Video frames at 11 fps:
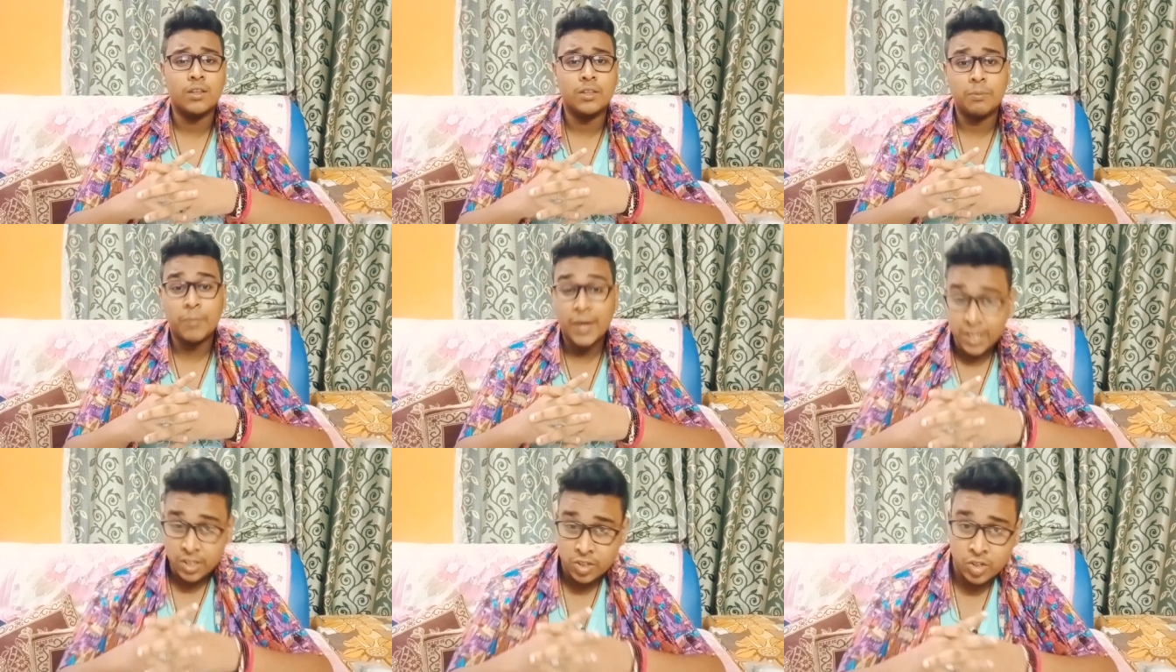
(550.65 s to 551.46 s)
the
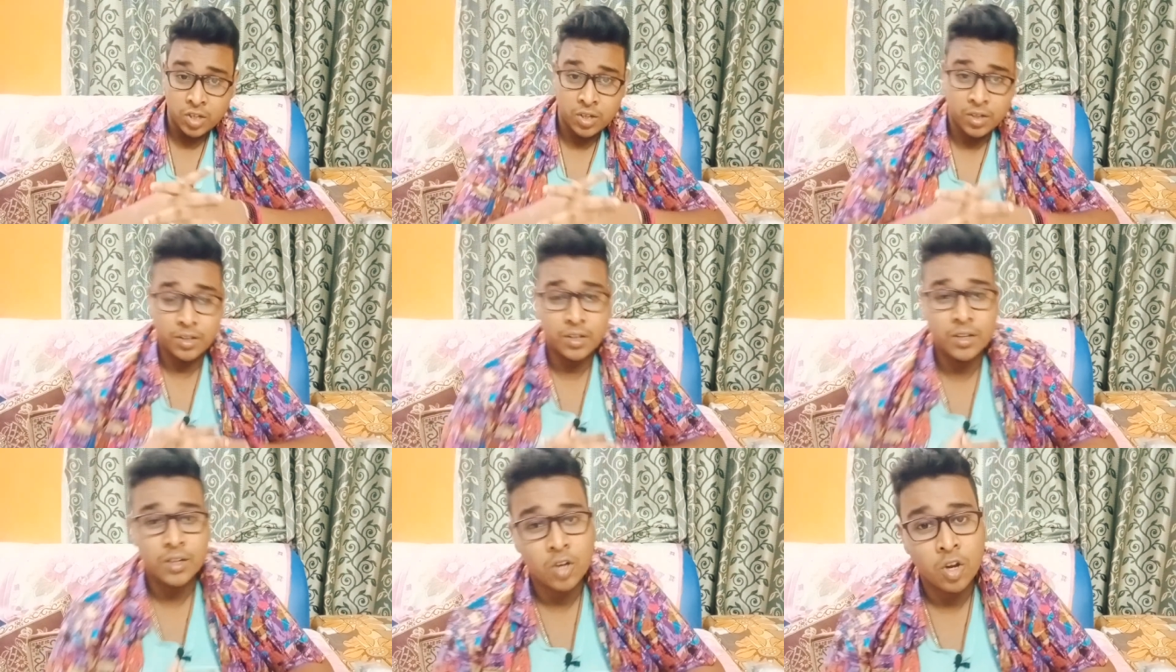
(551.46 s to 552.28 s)
manager
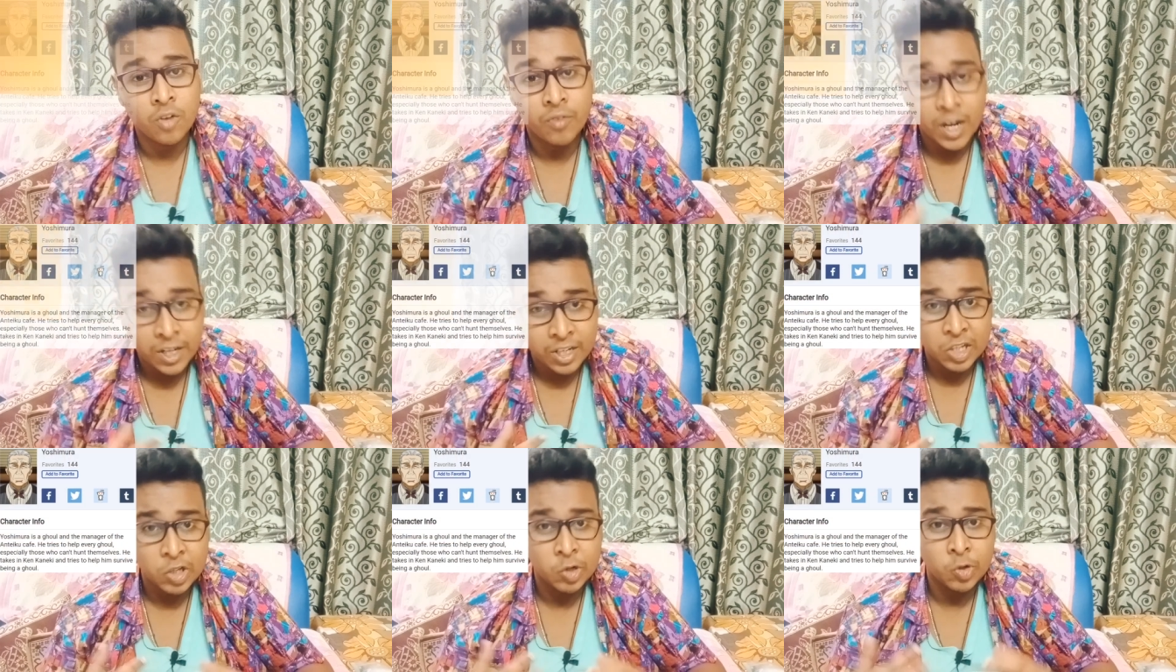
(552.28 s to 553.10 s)
of
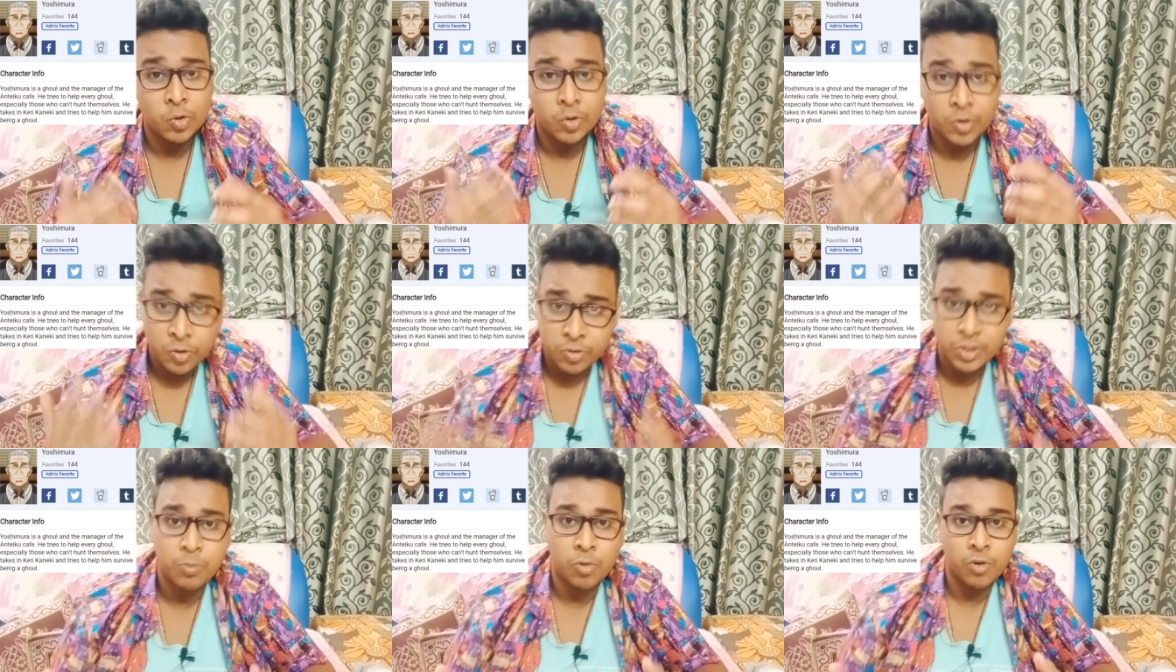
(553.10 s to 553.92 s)
Antiki,
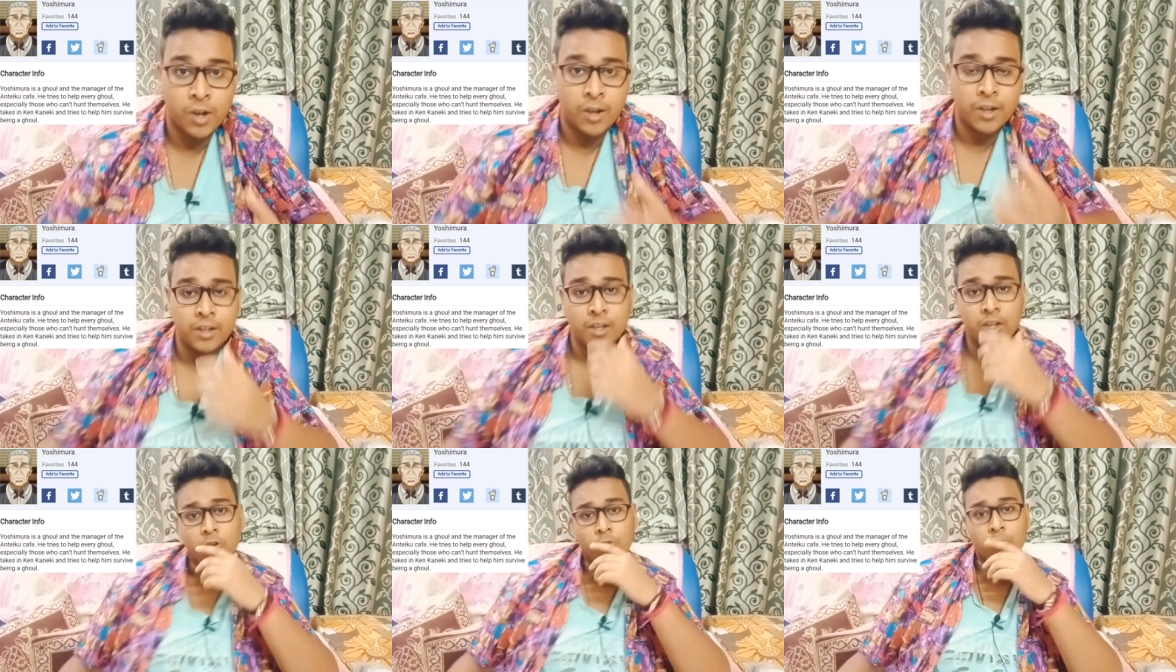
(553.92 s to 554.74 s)
Yoshimura,
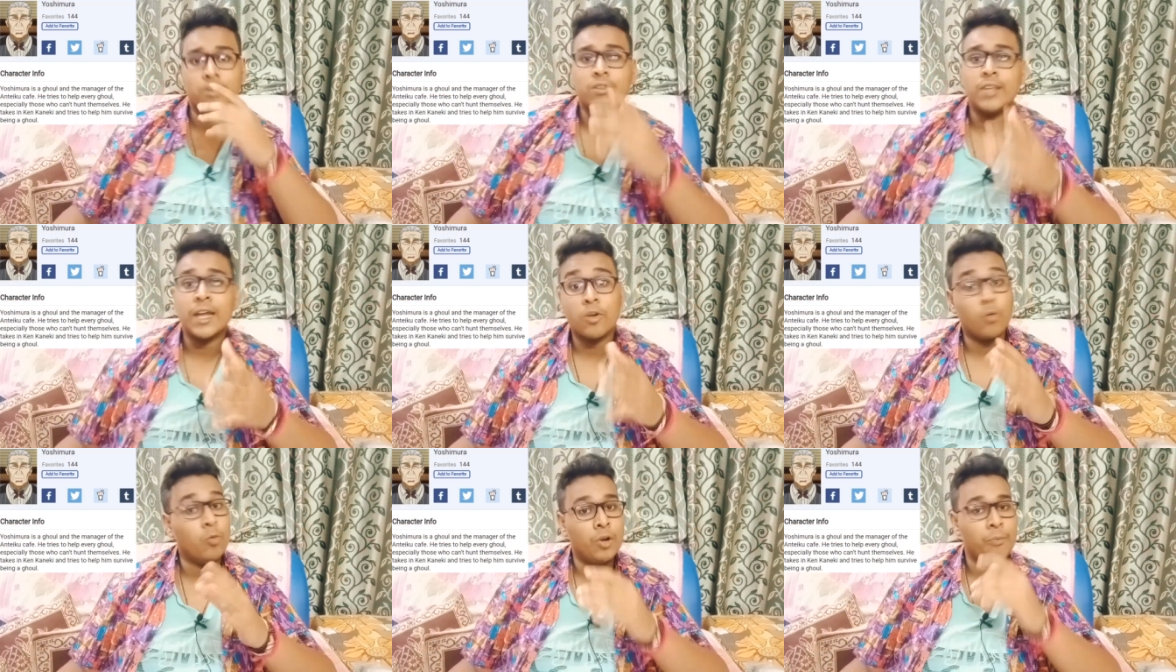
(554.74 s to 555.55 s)
was that
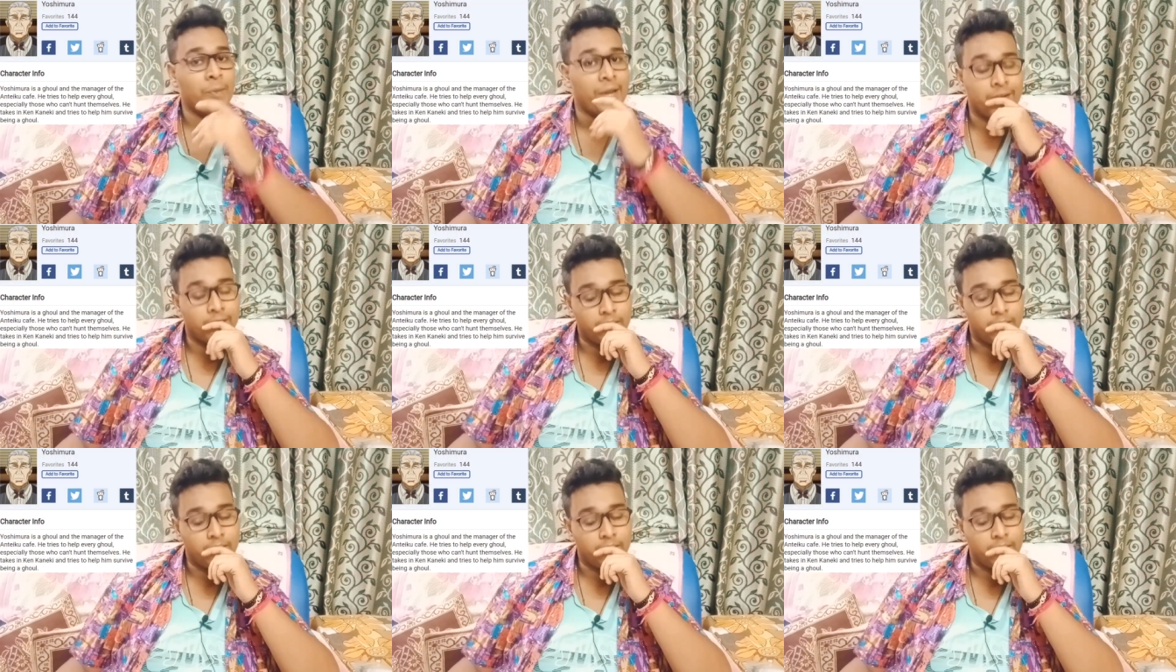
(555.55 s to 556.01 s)
old man.